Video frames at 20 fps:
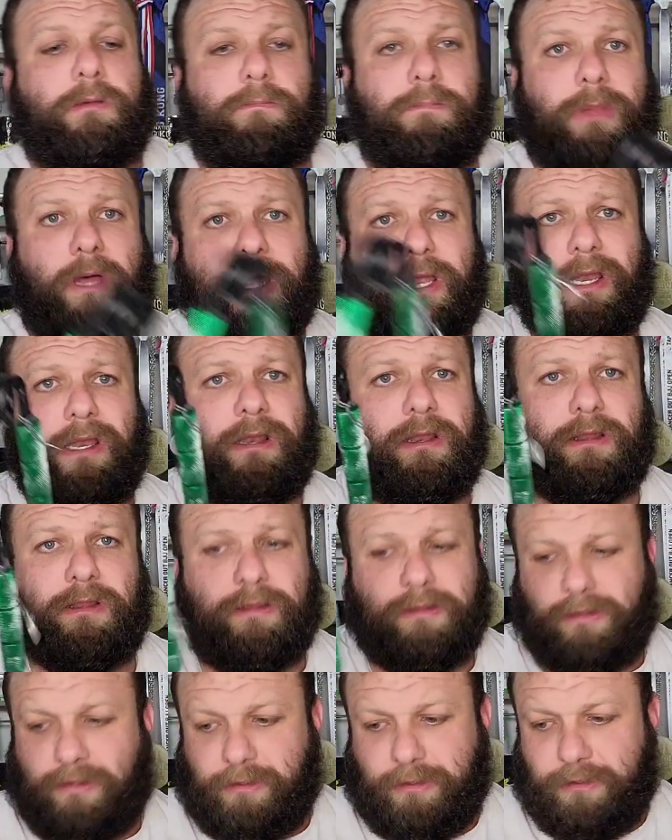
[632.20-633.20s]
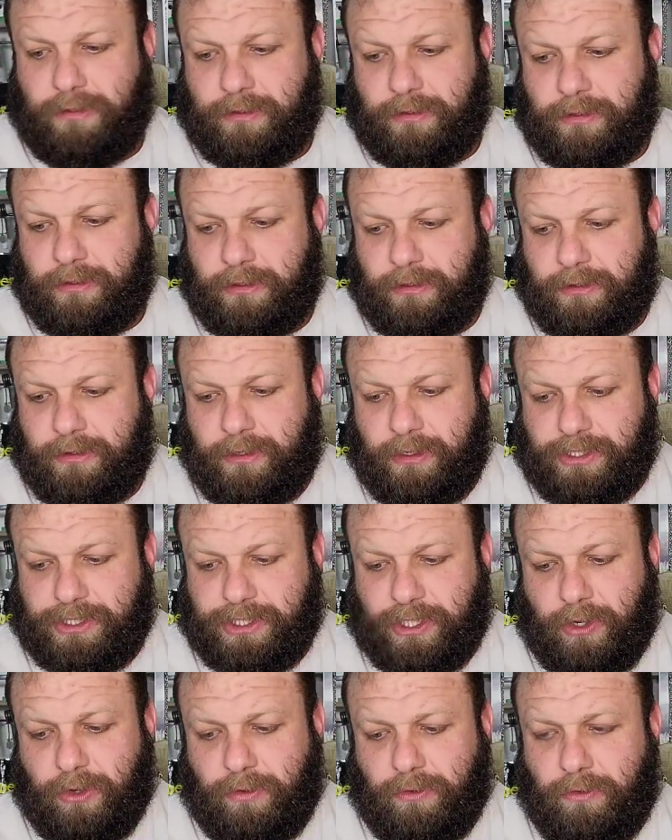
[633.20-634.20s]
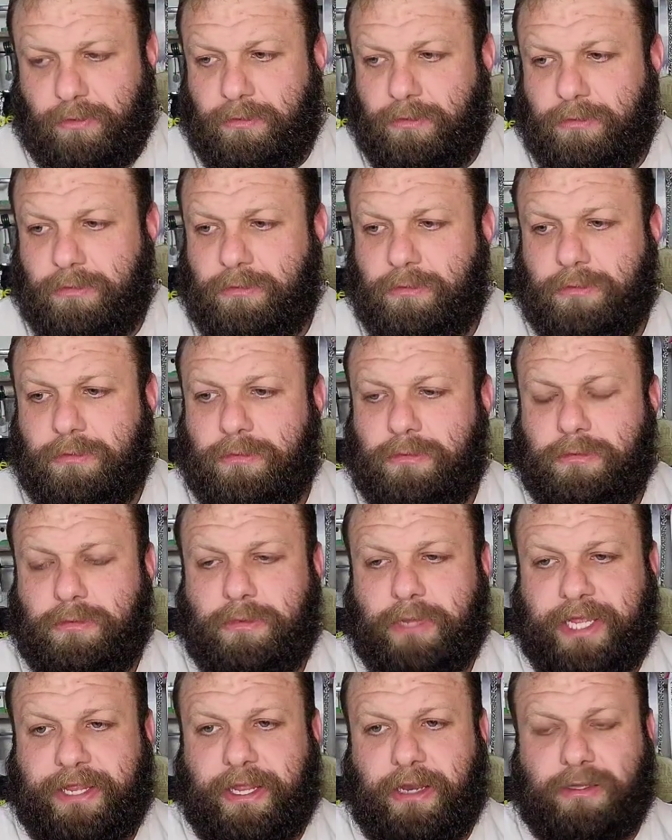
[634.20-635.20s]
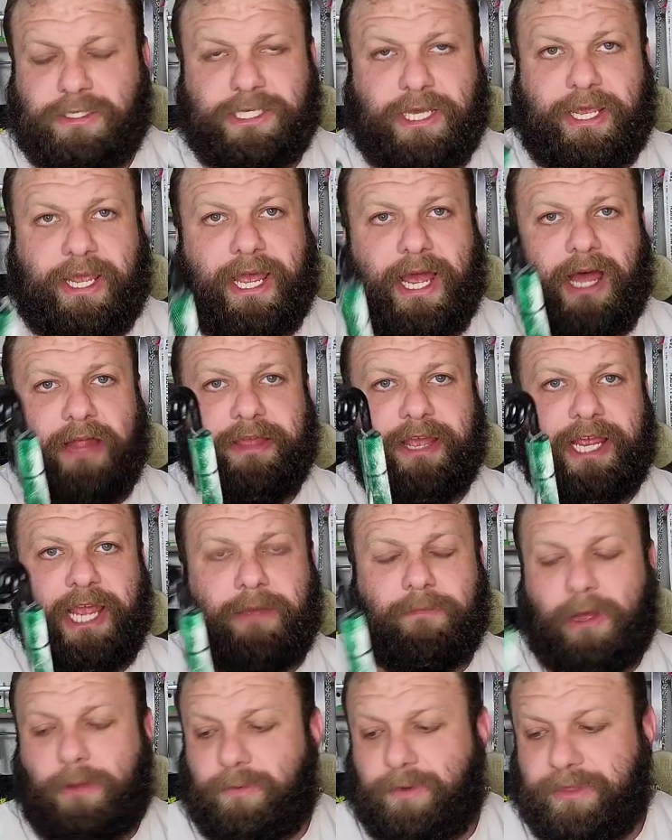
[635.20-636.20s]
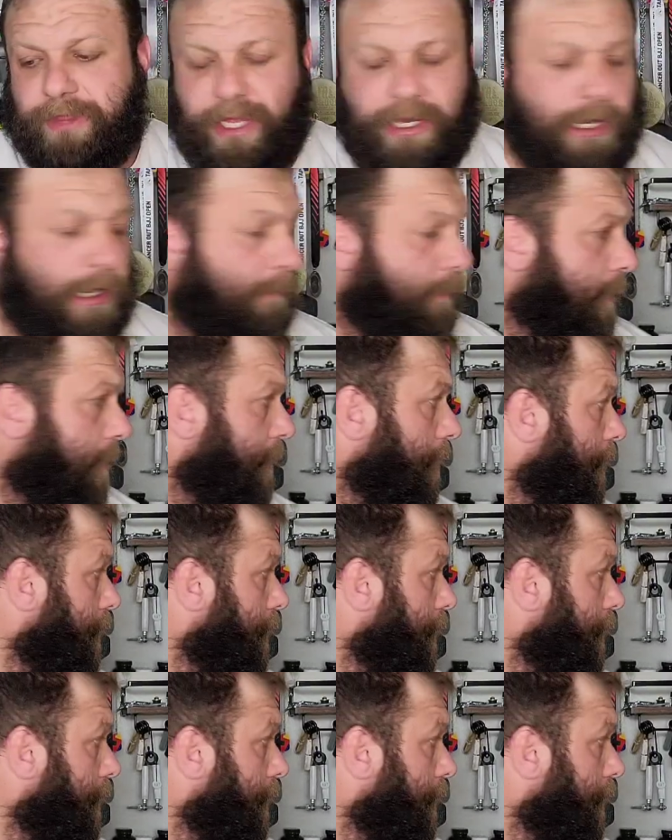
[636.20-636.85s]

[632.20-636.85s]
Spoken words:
but there's no, like, they don't tell you how they came up with that number.